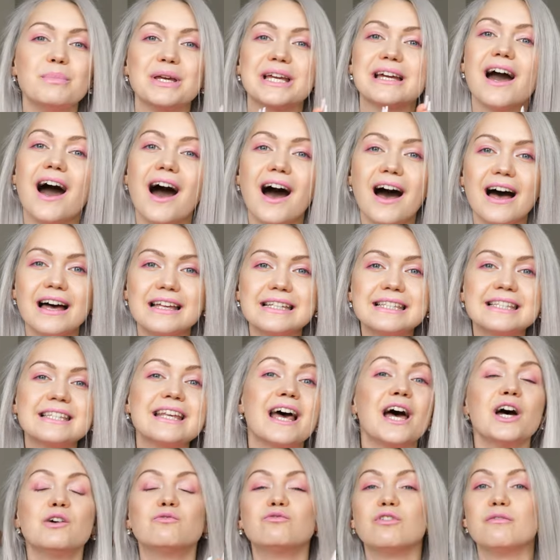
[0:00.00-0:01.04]
because
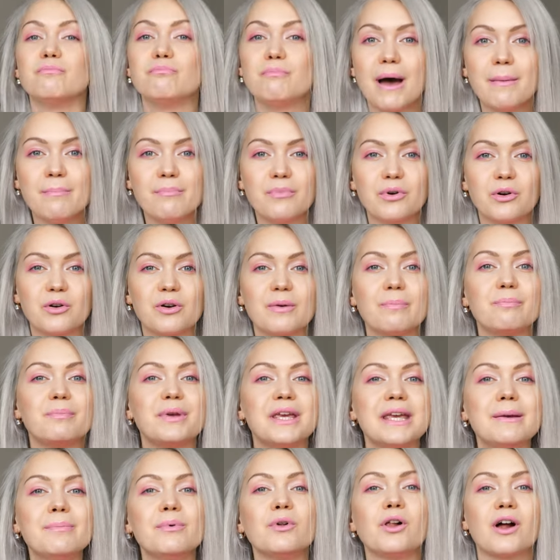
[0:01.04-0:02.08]
remember,
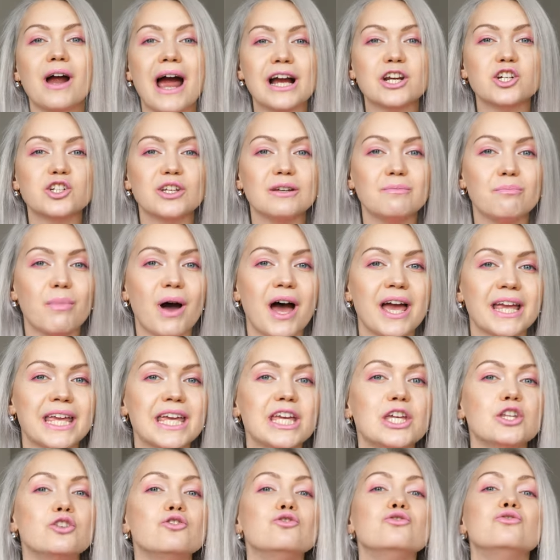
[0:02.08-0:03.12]
people are actually buying
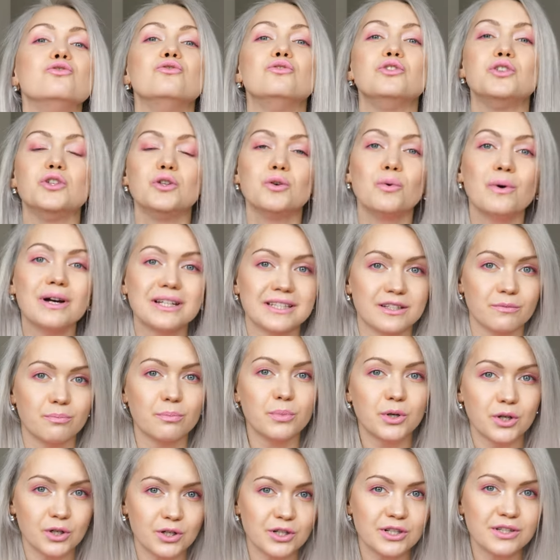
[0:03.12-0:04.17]
into you as a
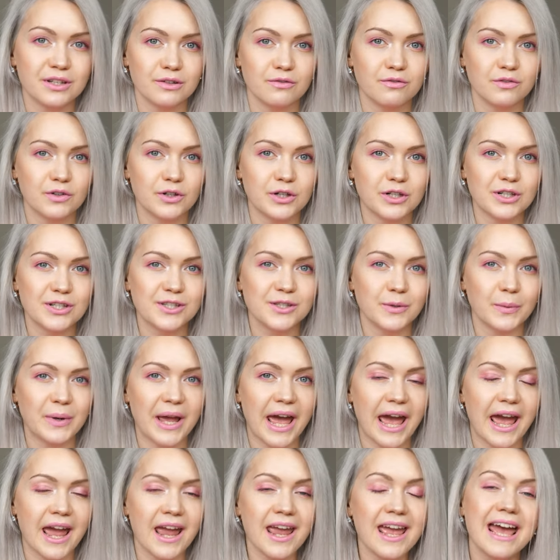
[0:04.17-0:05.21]
person first,
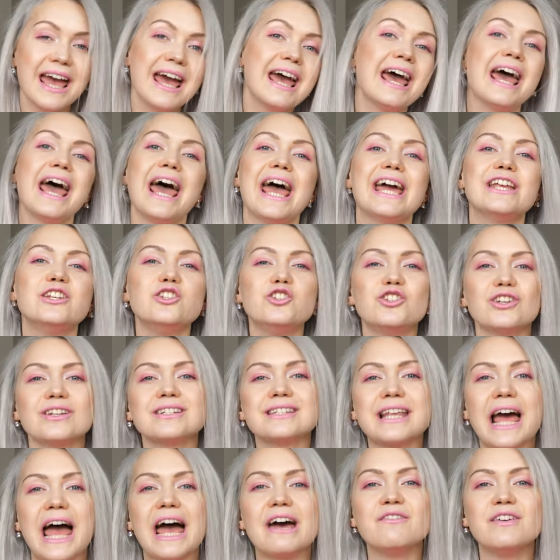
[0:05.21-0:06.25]
okay? And
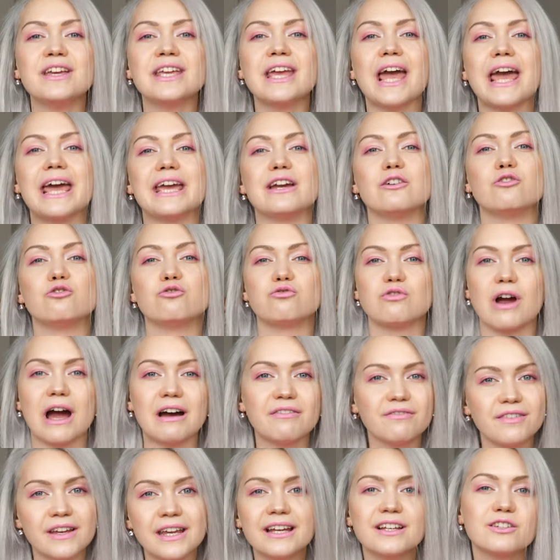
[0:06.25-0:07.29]
just having a
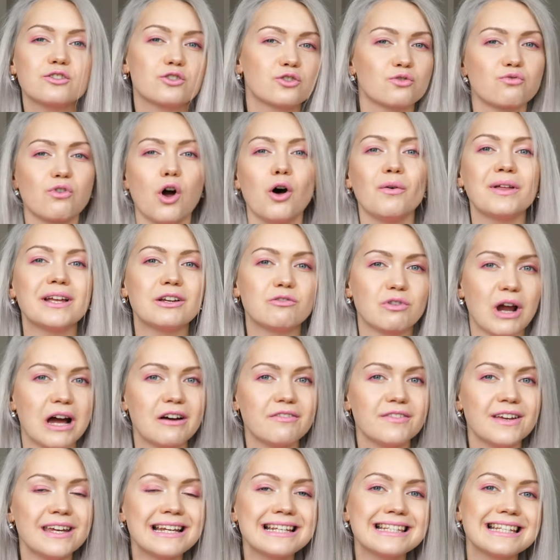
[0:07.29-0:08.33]
graphic, scrolling
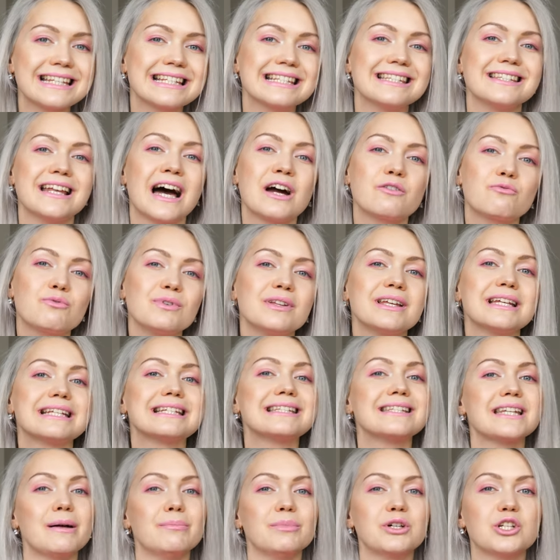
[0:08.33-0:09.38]
graphics, is not really
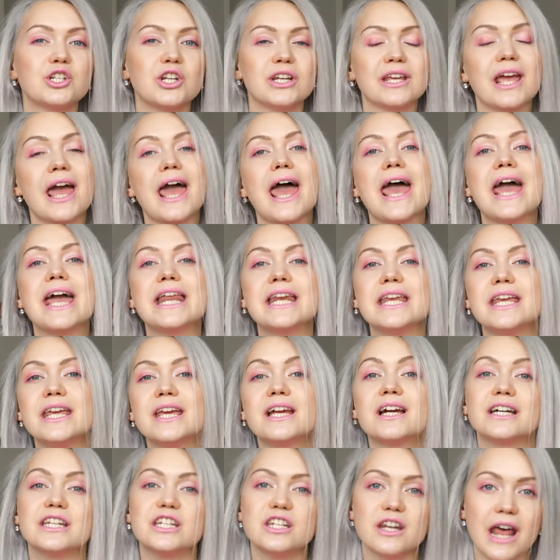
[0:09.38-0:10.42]
establishing any
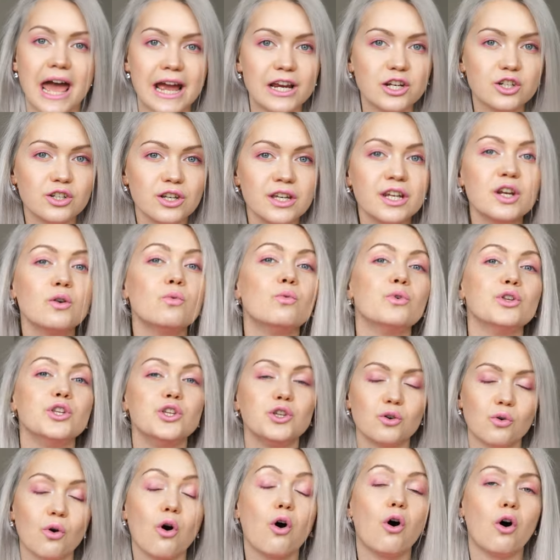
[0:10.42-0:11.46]
connection with
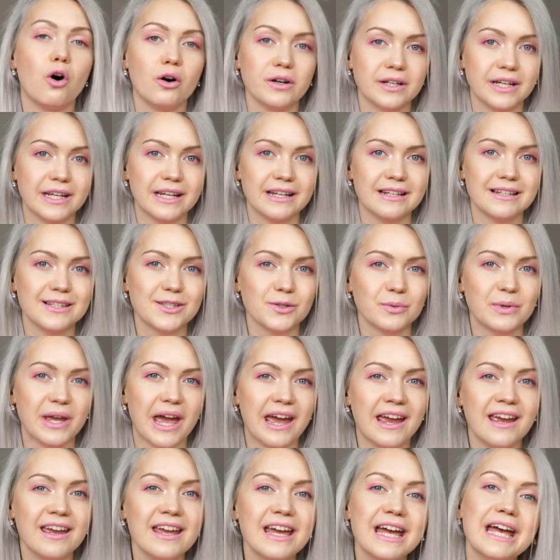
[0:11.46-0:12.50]
your audience,
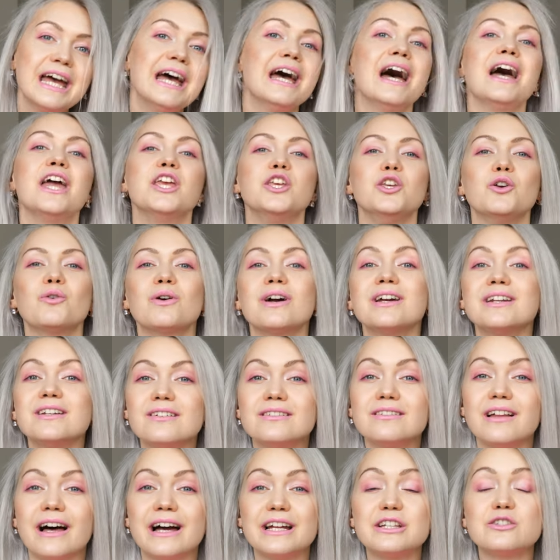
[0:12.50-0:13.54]
okay? Your ideal
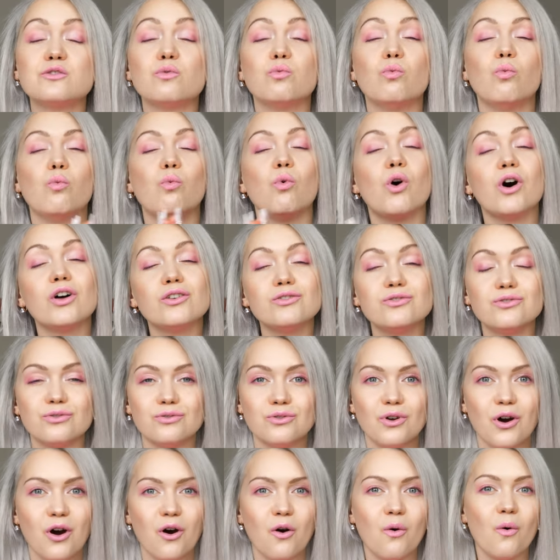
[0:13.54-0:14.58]
clients want to
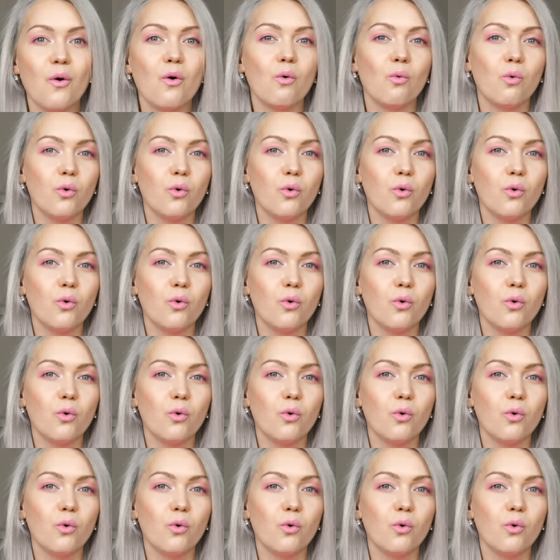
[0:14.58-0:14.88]
know